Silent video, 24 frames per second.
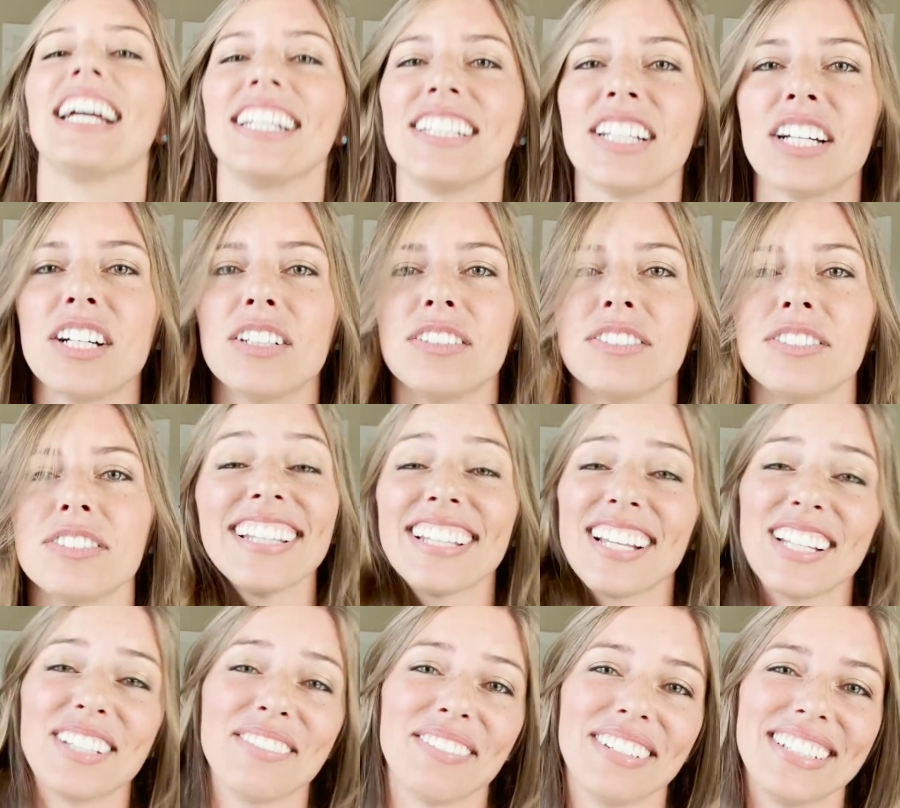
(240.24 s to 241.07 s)
don't.
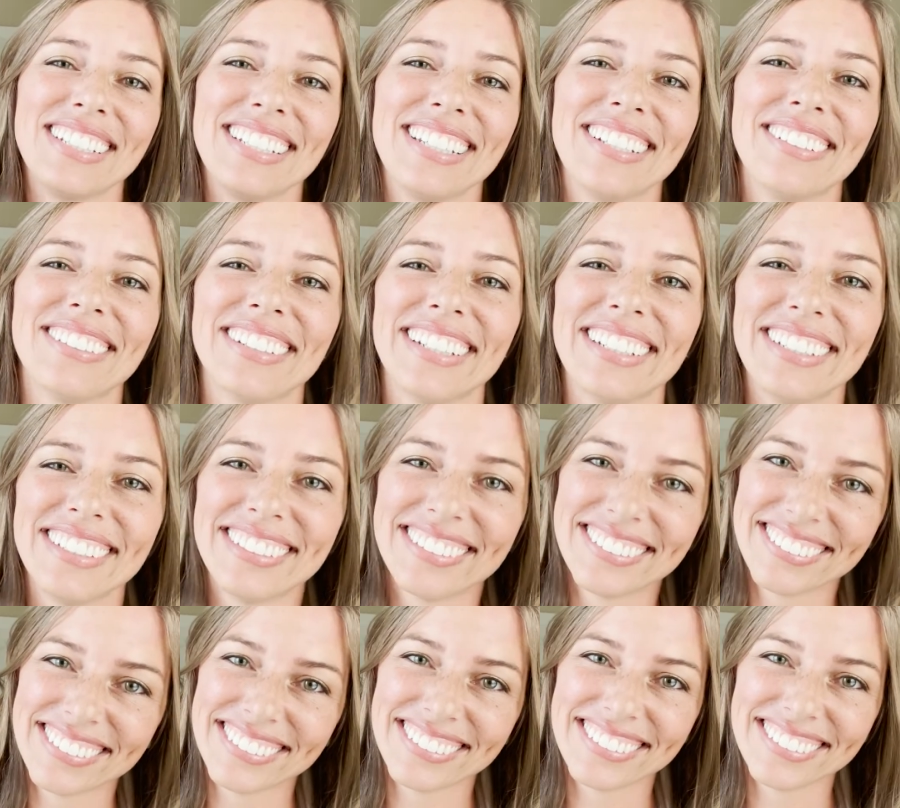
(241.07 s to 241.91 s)
That's my secret.
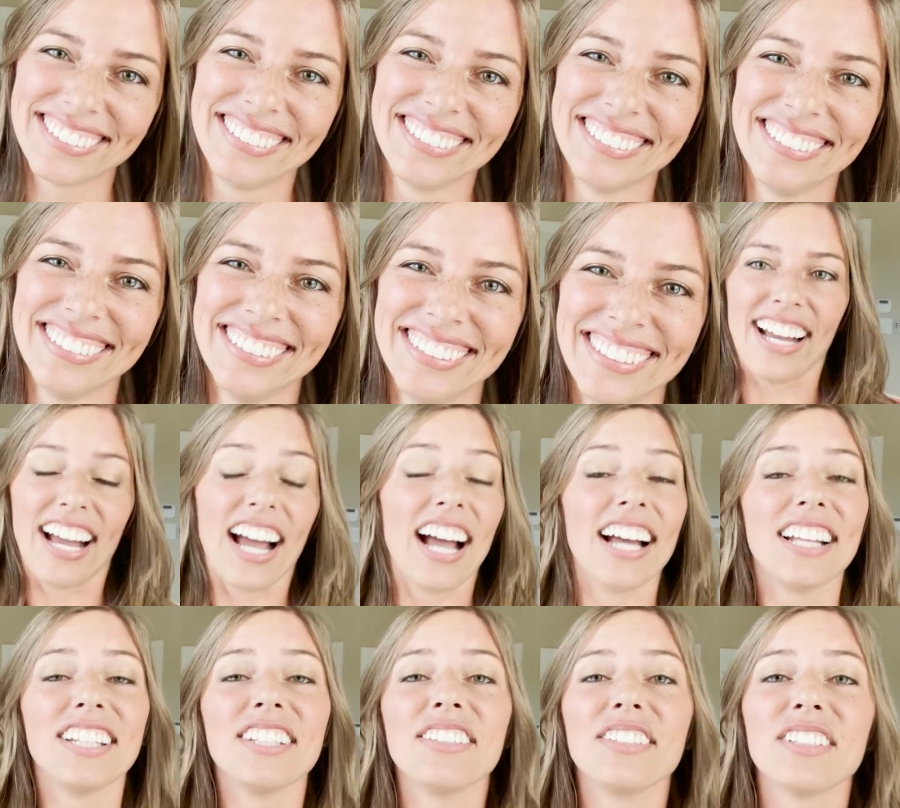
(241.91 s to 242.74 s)

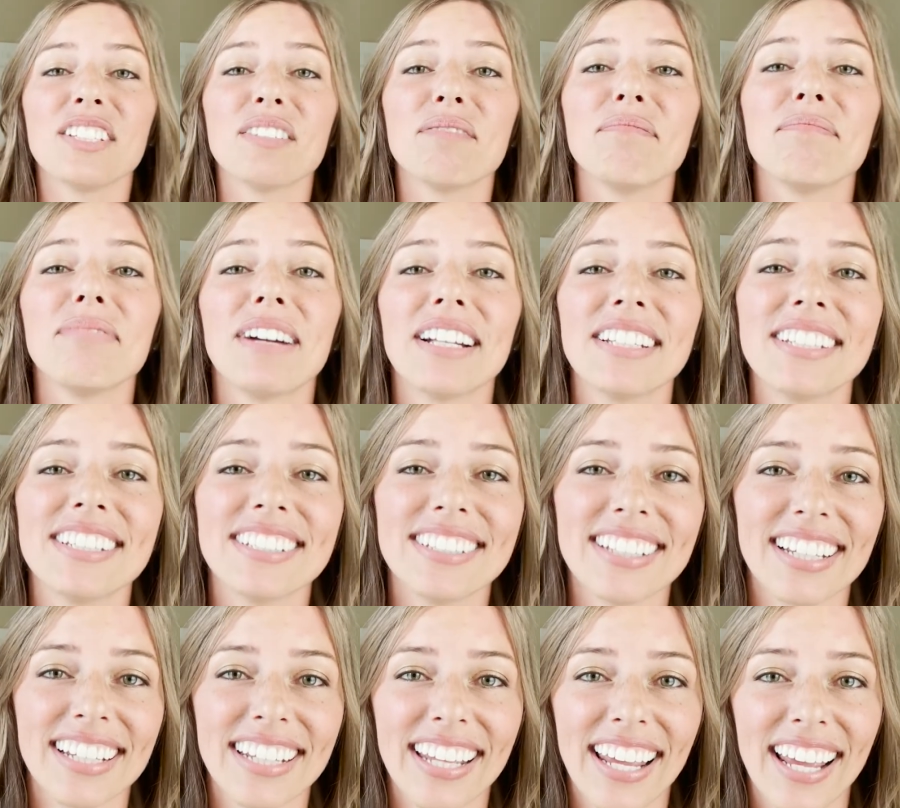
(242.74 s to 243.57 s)
I do as much as
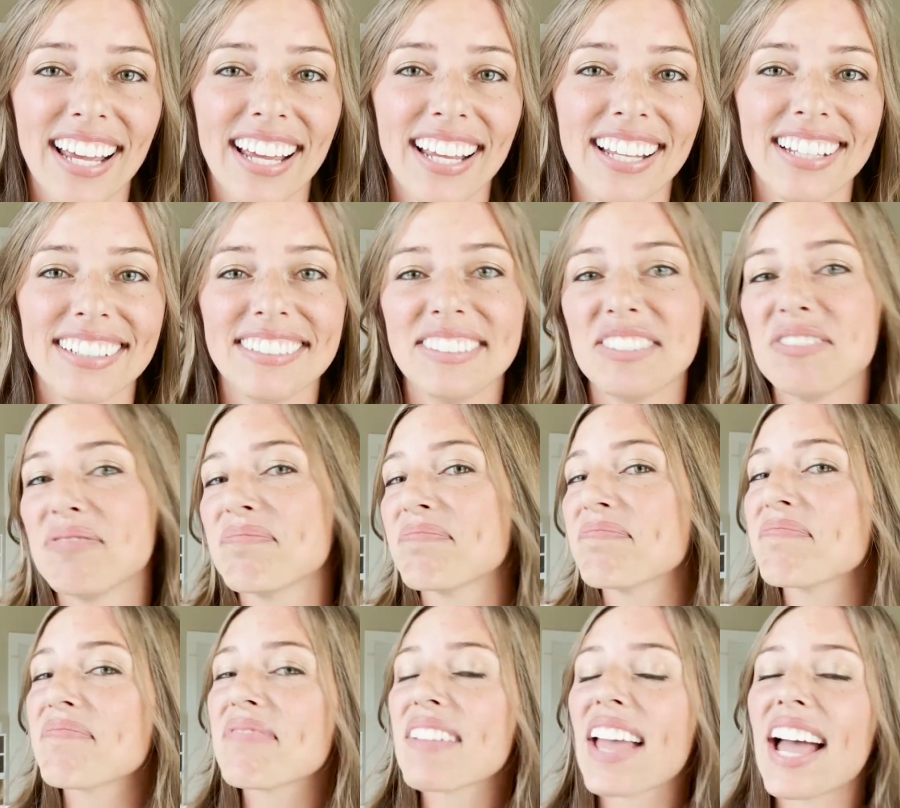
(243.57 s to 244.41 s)
I can,
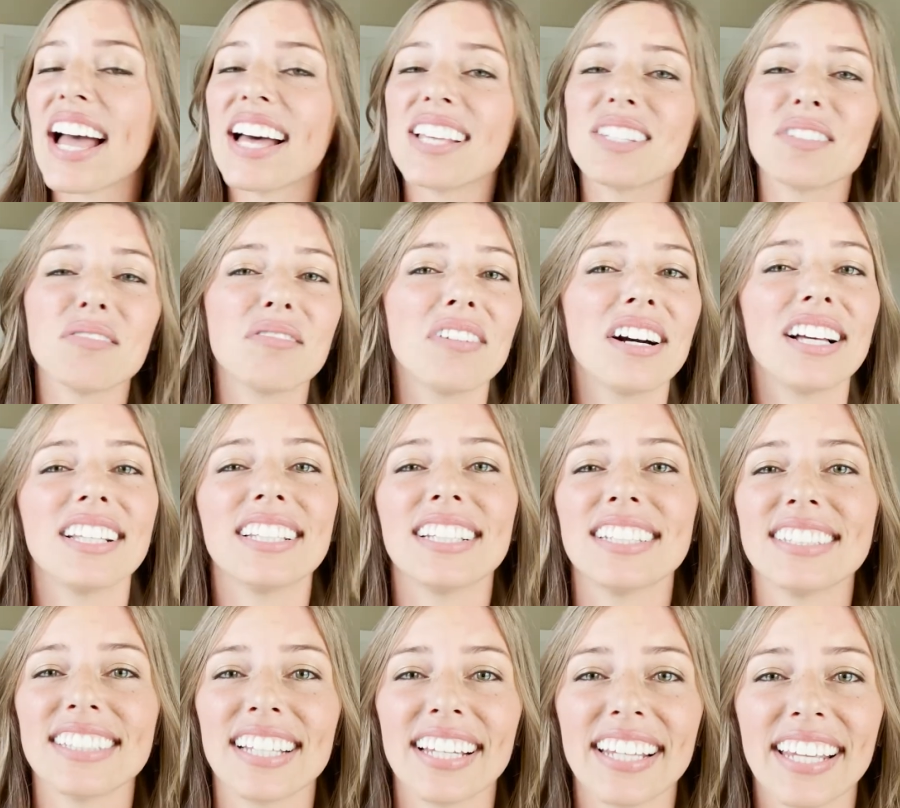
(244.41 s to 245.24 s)
as well
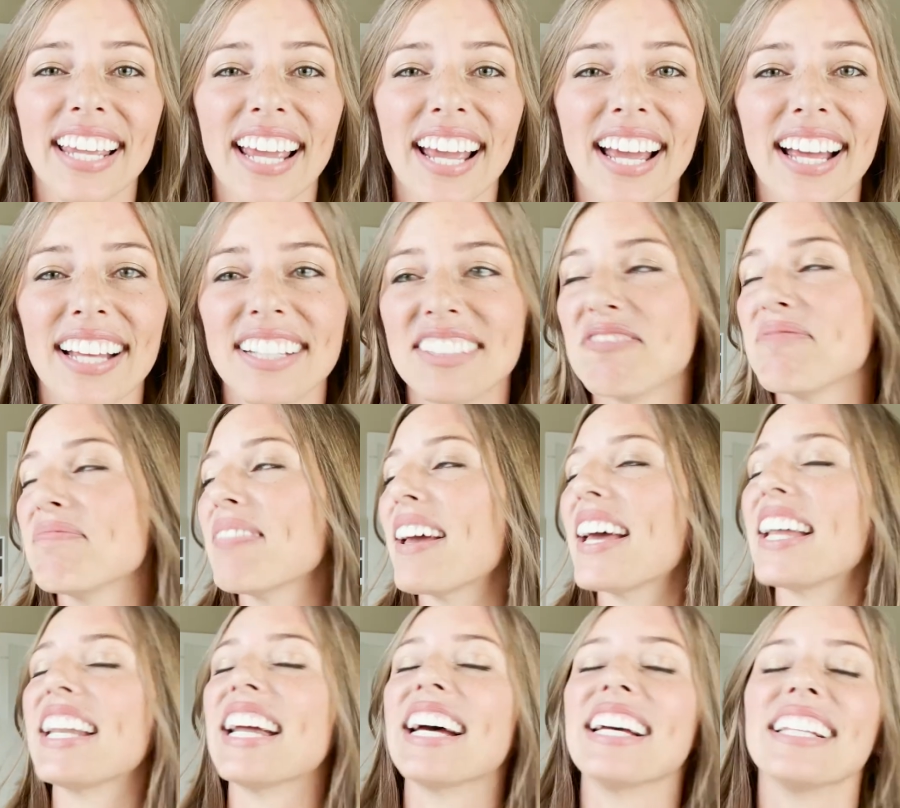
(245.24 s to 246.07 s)
as I can,
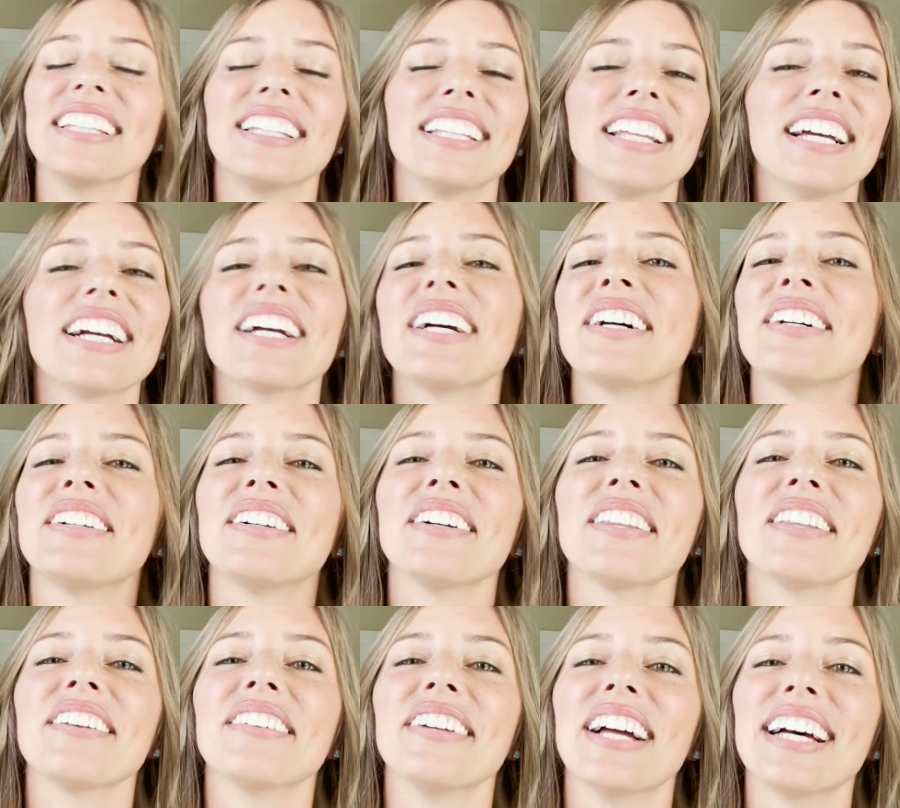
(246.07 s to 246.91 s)
and I let go
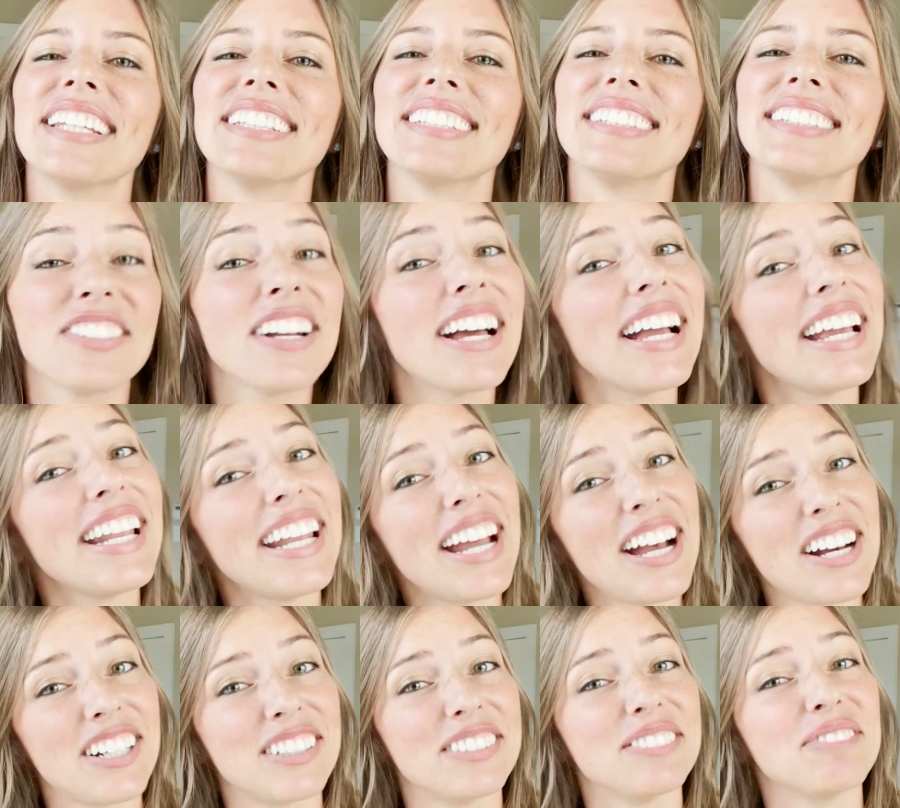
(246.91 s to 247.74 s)
of the rest. Try
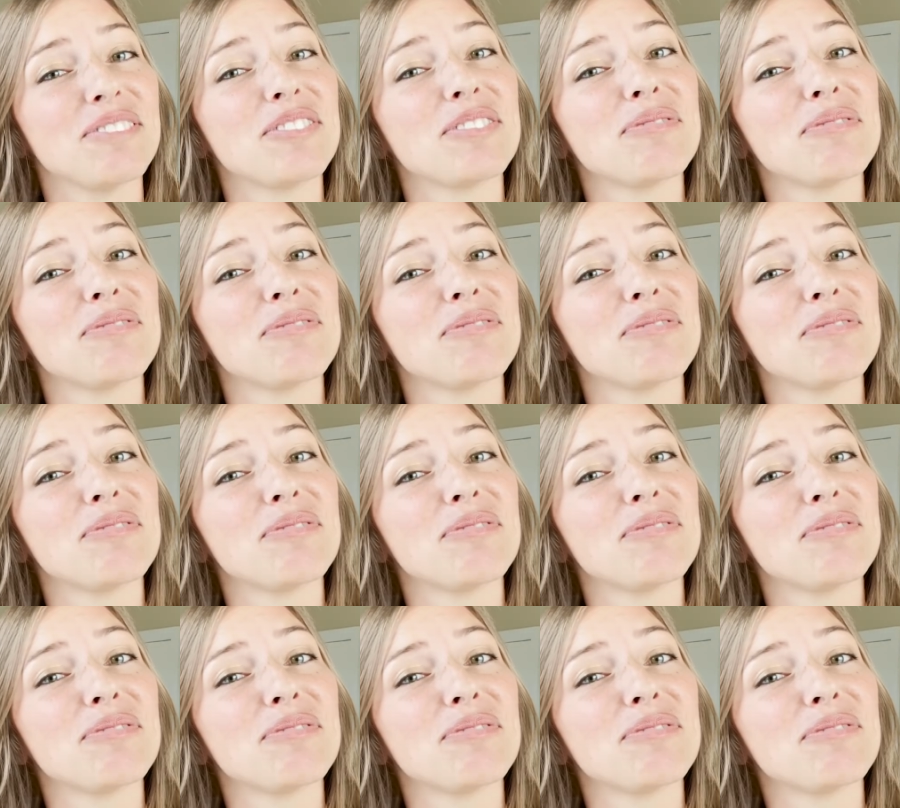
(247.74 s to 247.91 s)
it out.